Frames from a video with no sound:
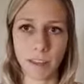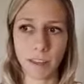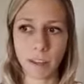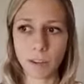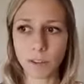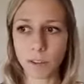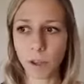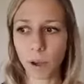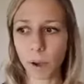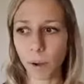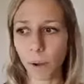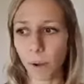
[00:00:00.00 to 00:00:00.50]

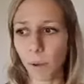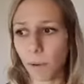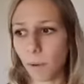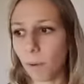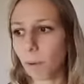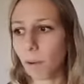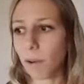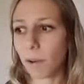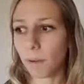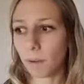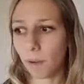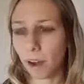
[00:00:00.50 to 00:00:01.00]

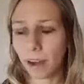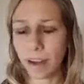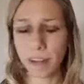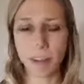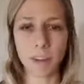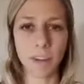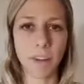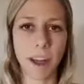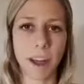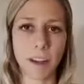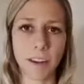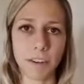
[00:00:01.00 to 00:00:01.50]
So write in
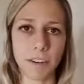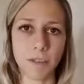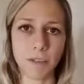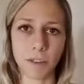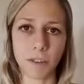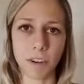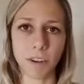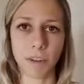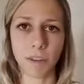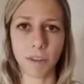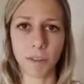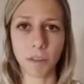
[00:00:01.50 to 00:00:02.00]
your gratitude
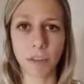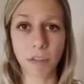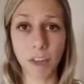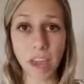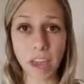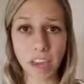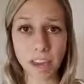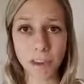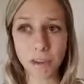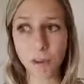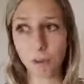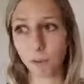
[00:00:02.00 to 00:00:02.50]
journal,
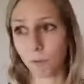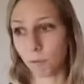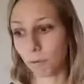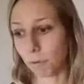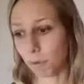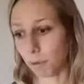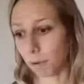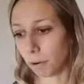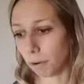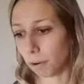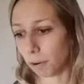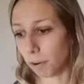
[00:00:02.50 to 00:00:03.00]
thank you
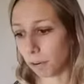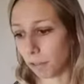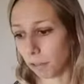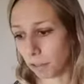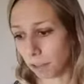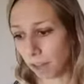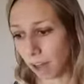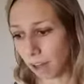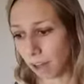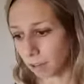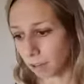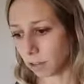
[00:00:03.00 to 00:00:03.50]
for the
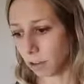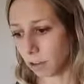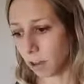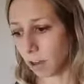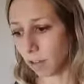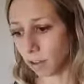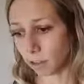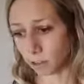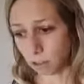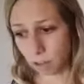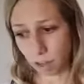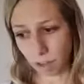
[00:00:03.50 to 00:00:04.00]

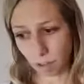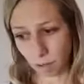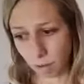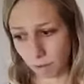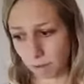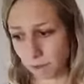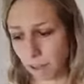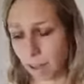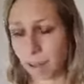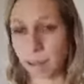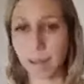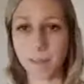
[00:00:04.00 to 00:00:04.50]
$1,000 that you have
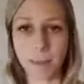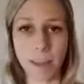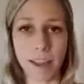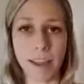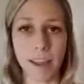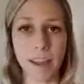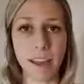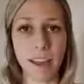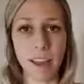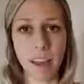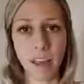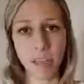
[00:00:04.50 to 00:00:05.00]
sent to
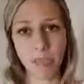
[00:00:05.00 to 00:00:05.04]
me.